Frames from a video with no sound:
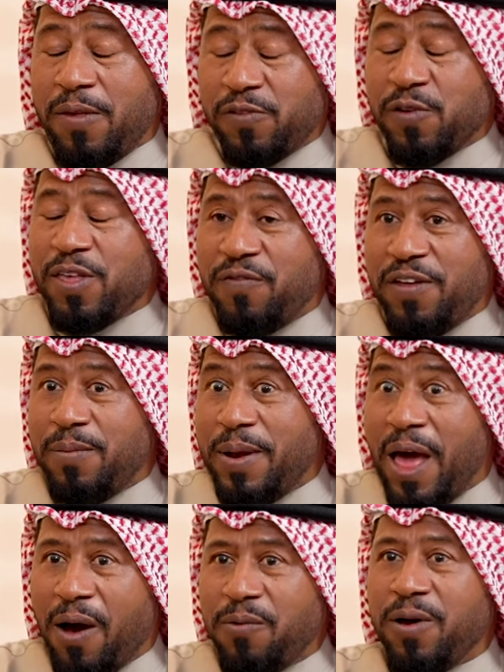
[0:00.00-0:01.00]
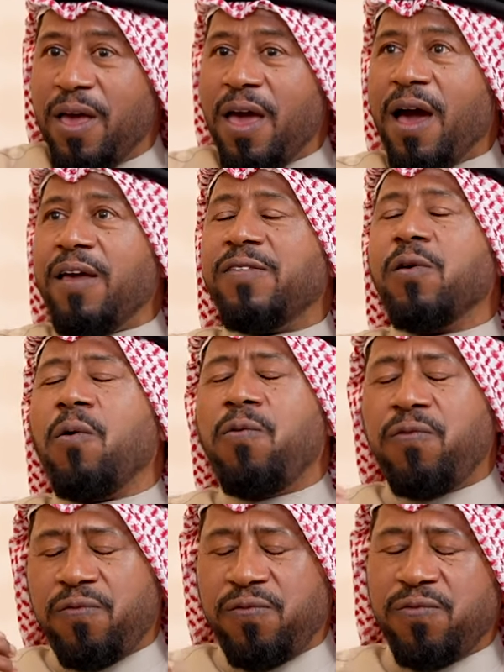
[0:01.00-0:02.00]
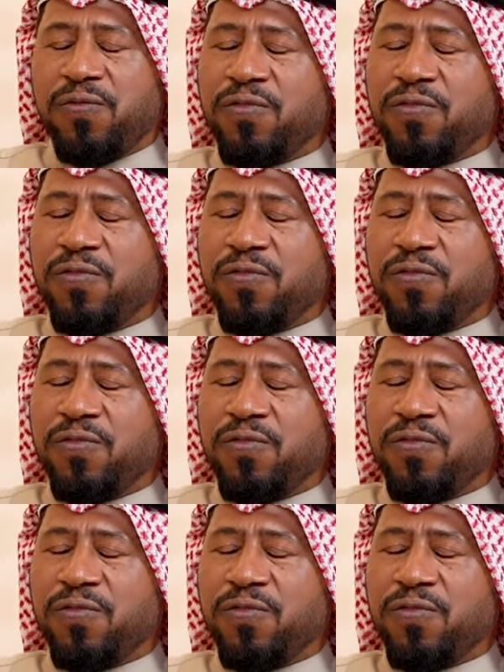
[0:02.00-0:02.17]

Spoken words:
saw the film now, I said, oof.